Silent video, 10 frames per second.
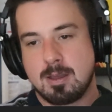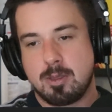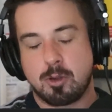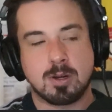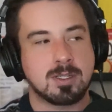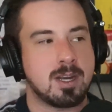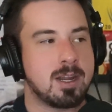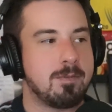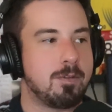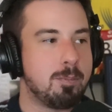Thursday
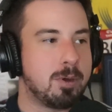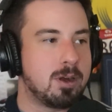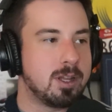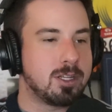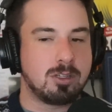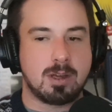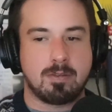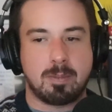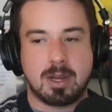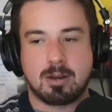night football, I do have
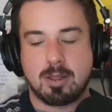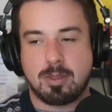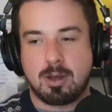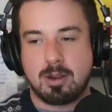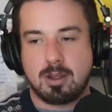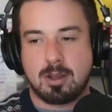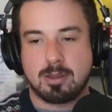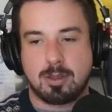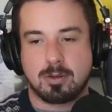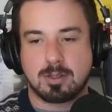a bet on
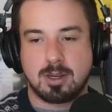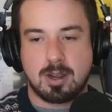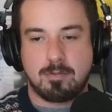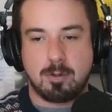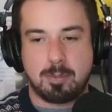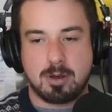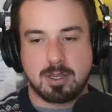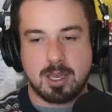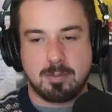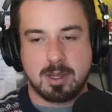the Thursday night football
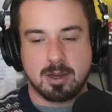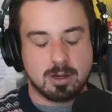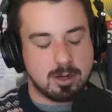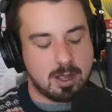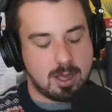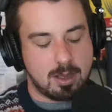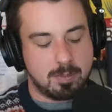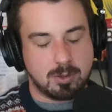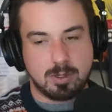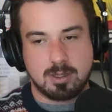game here
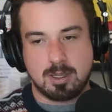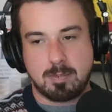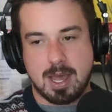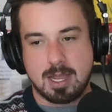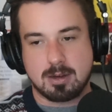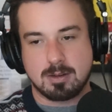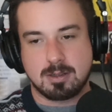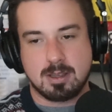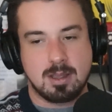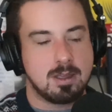between the
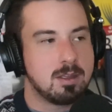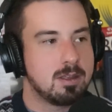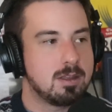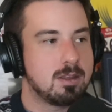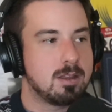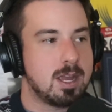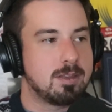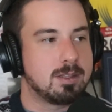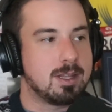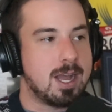Packers
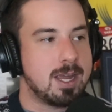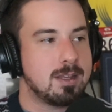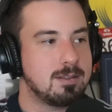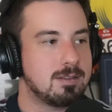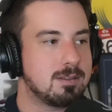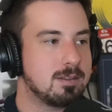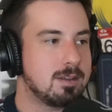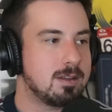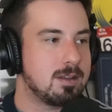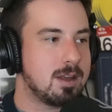and the Lions.
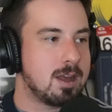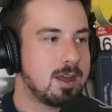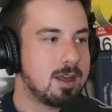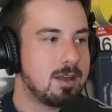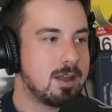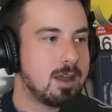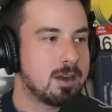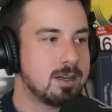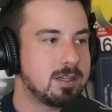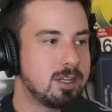I'm
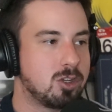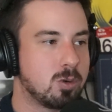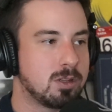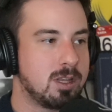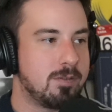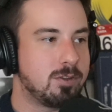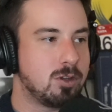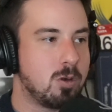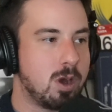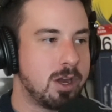going to take Jordan Love to
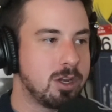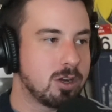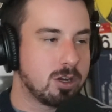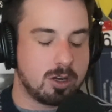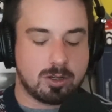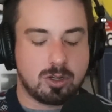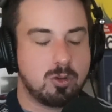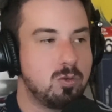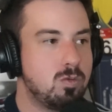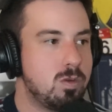go under
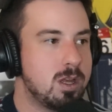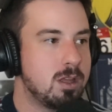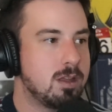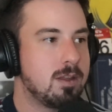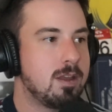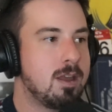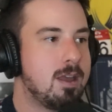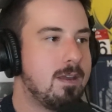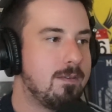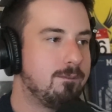
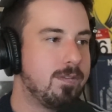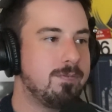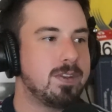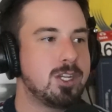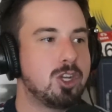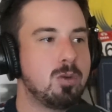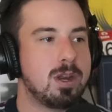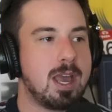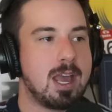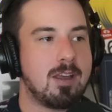
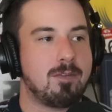52.5